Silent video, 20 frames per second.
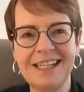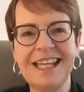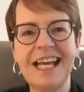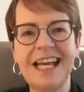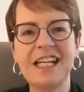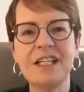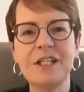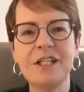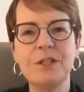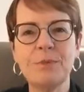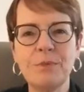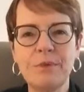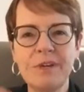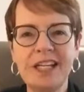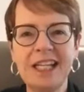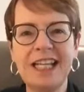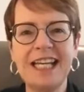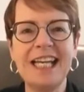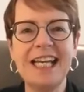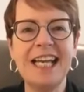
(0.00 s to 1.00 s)
That is
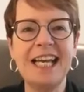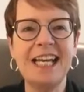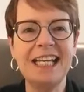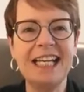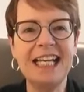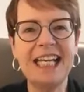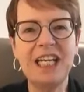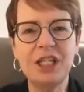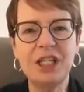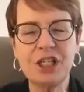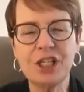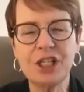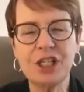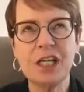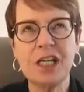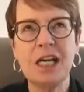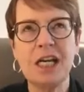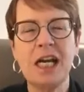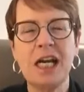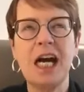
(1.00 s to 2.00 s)
really a niche,
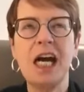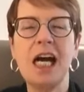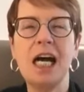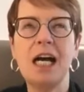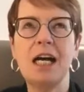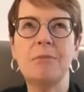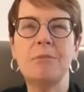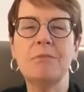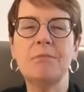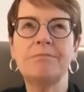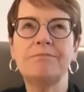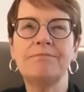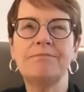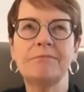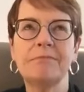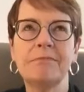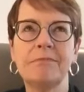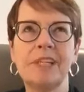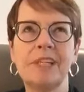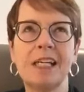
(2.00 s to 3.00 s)

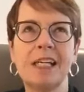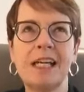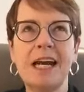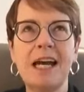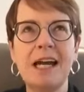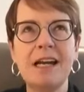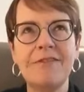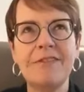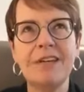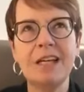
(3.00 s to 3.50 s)
kind of